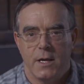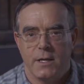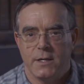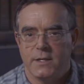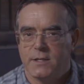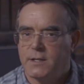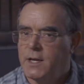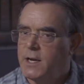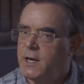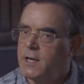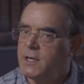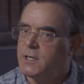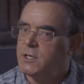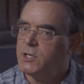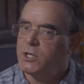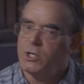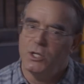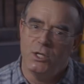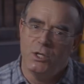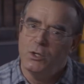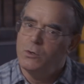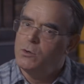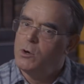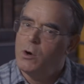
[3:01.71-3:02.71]
Instead,
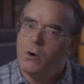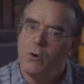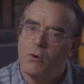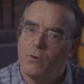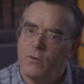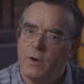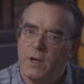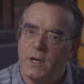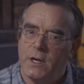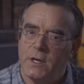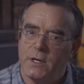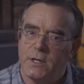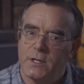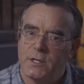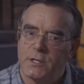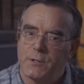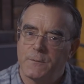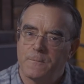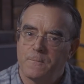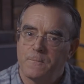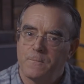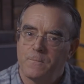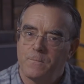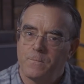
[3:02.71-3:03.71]
it's you go
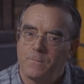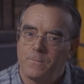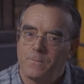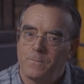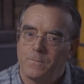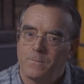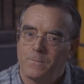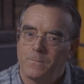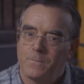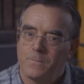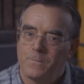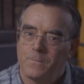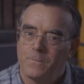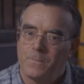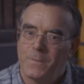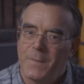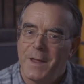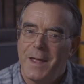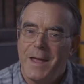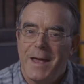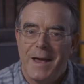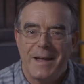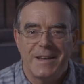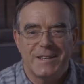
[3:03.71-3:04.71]
Greens.
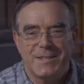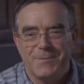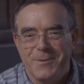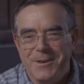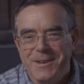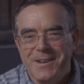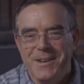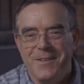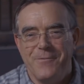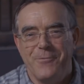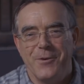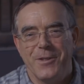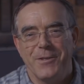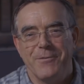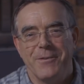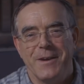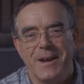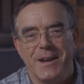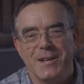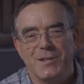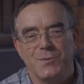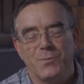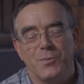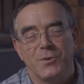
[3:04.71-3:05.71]
And speaking of
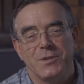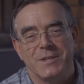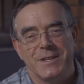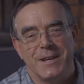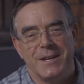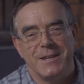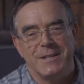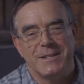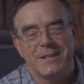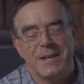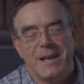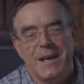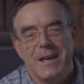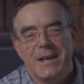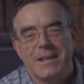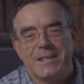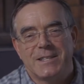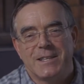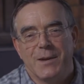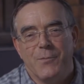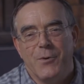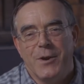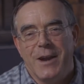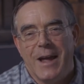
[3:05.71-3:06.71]
withering exposés,
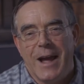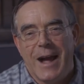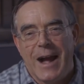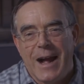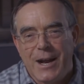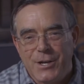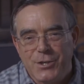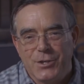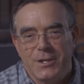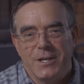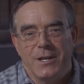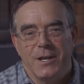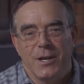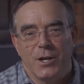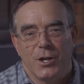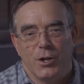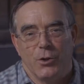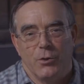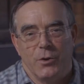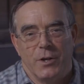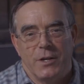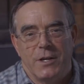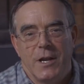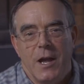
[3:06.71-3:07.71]
someone actually
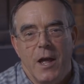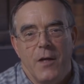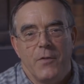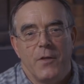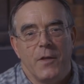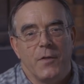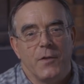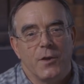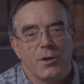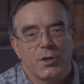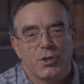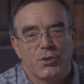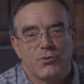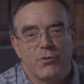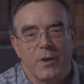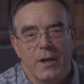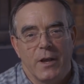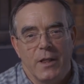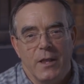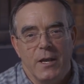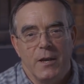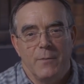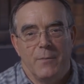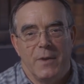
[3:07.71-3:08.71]
concluded that the
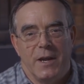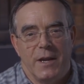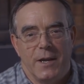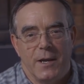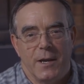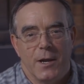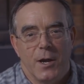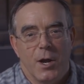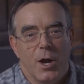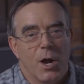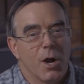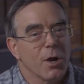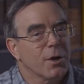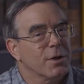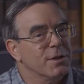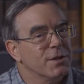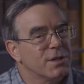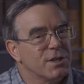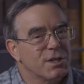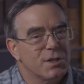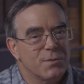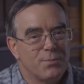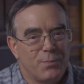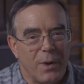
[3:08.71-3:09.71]
Australian media are
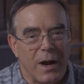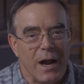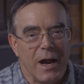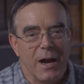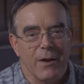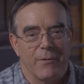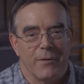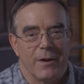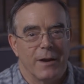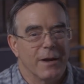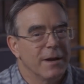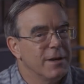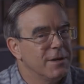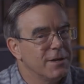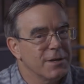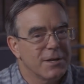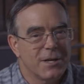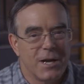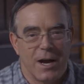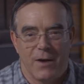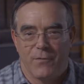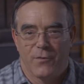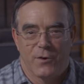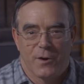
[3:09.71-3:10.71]
conspiring to
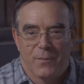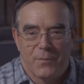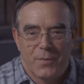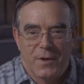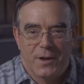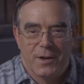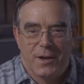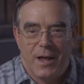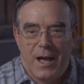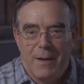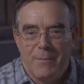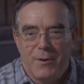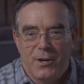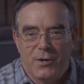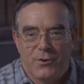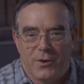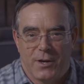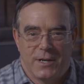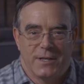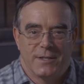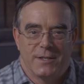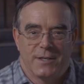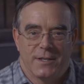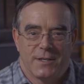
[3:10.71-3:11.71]
cover up the climate
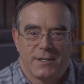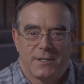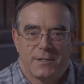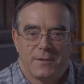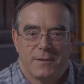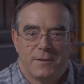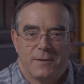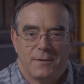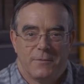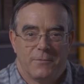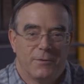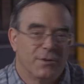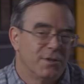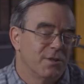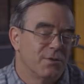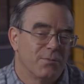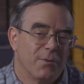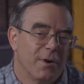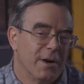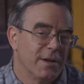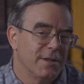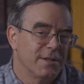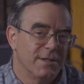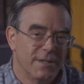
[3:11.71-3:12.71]
crisis, which is
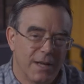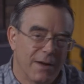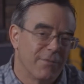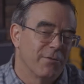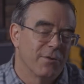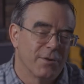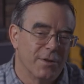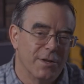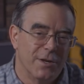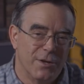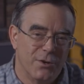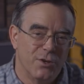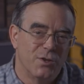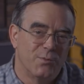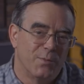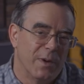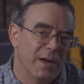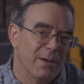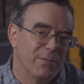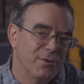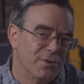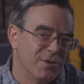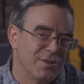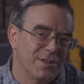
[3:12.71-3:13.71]
why it's never in the
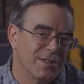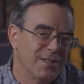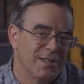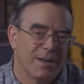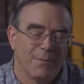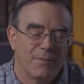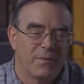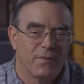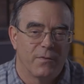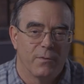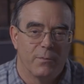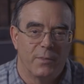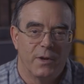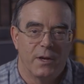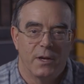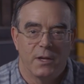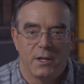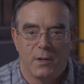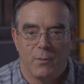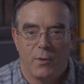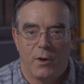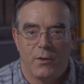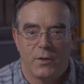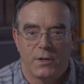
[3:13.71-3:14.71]
newspapers except for being
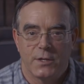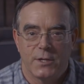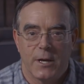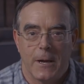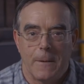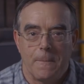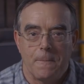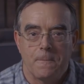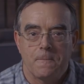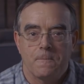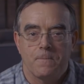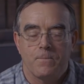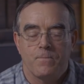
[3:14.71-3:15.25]
in them all the time.